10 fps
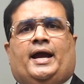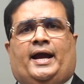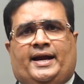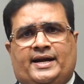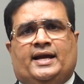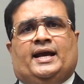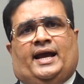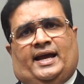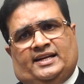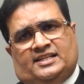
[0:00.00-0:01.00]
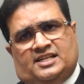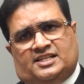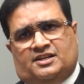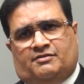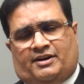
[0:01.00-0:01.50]
and an
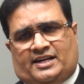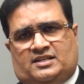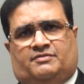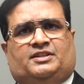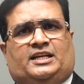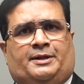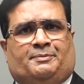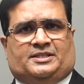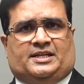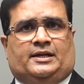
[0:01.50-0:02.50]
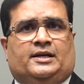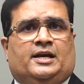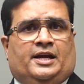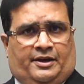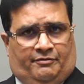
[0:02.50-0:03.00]
ejection fraction of
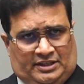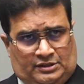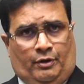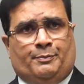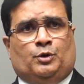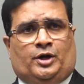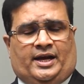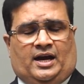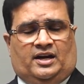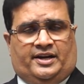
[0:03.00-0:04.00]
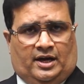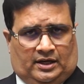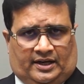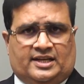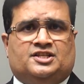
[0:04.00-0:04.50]
30%. Once we put a cardiac
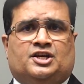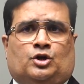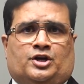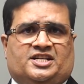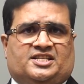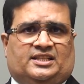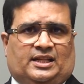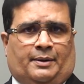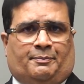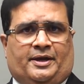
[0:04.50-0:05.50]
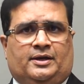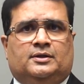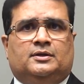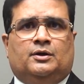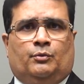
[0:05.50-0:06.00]
resynchronization therapy,
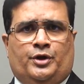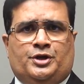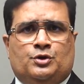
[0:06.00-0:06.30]
we